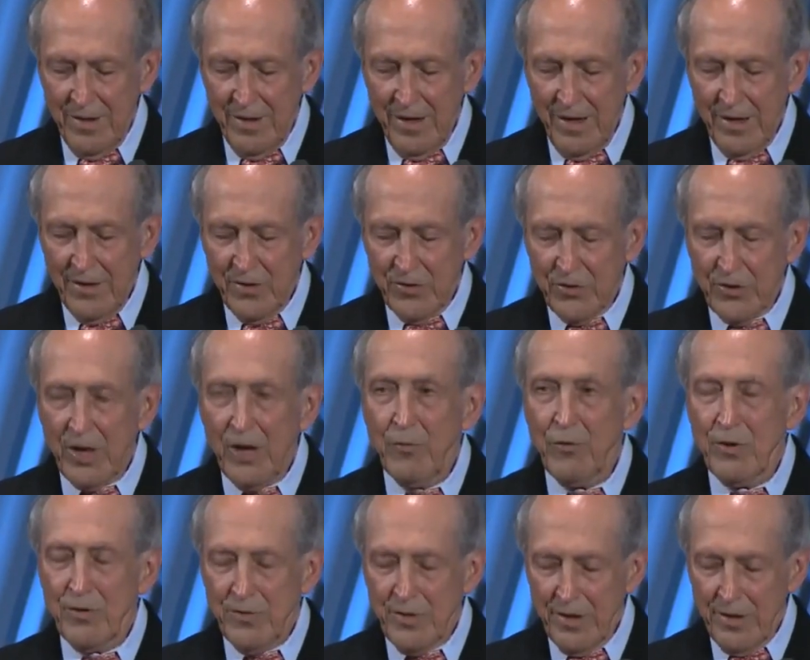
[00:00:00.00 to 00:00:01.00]
I
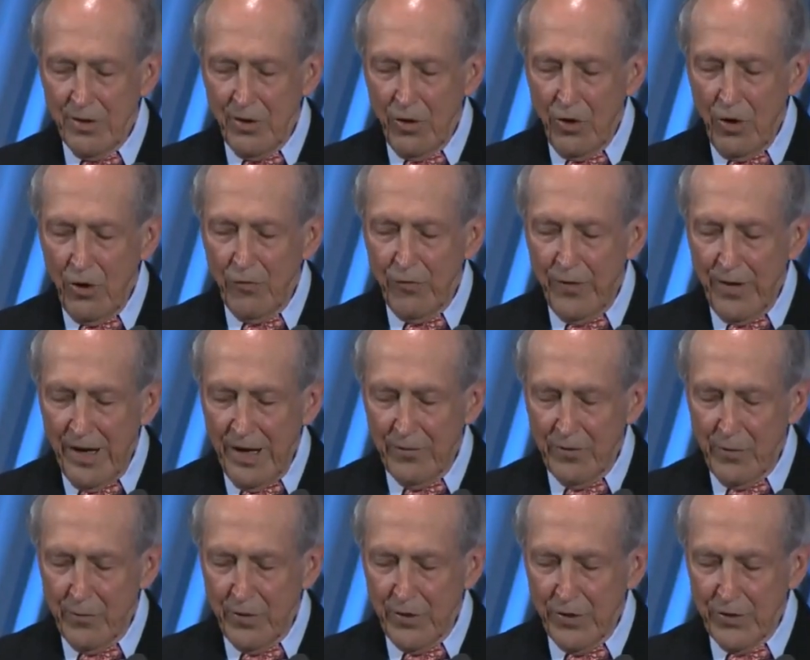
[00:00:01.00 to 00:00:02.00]
discovered that all 5
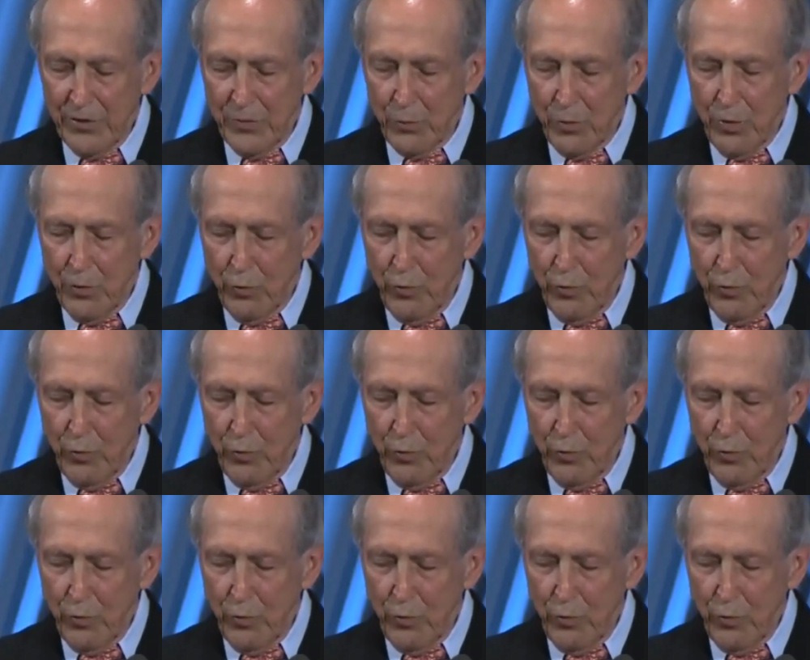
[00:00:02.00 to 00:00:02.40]
of us were